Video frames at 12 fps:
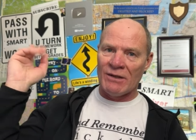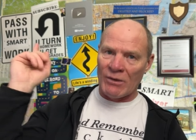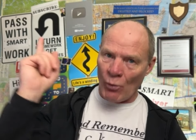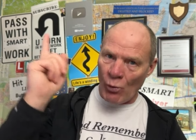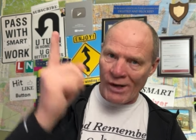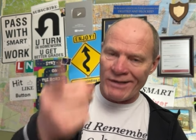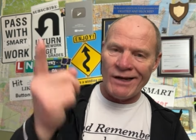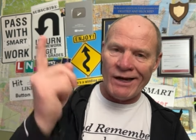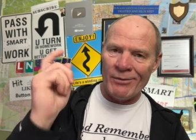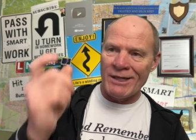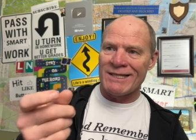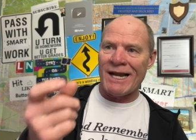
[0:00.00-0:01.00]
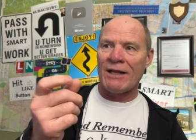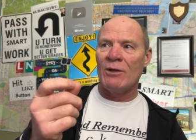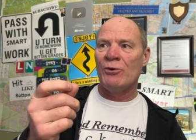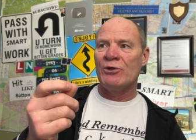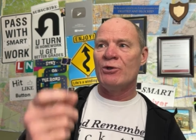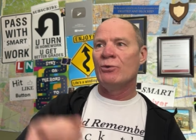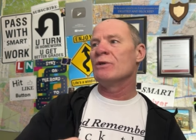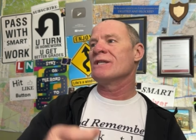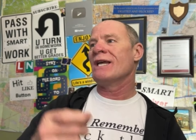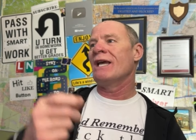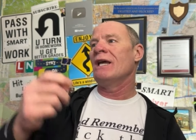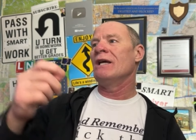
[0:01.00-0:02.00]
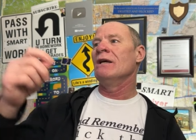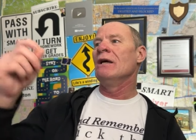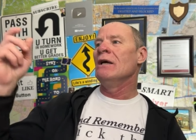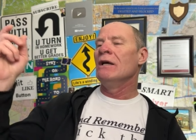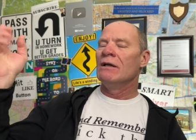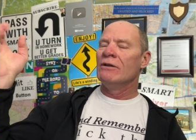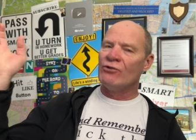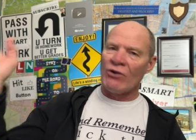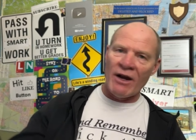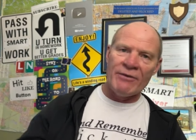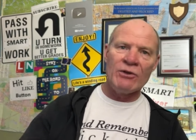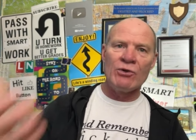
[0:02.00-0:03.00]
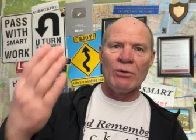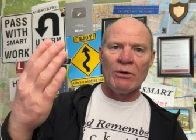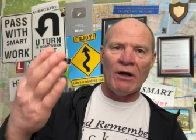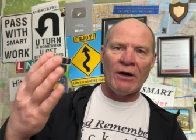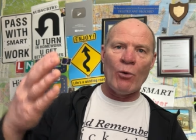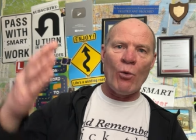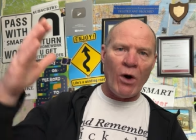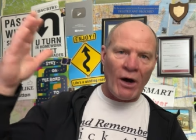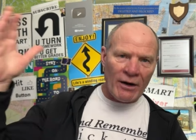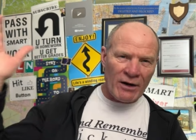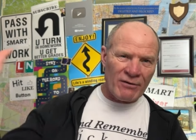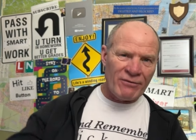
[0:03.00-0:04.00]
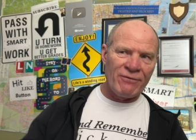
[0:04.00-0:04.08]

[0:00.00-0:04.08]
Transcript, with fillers: one time exactly what you were saying driving through a lot of water,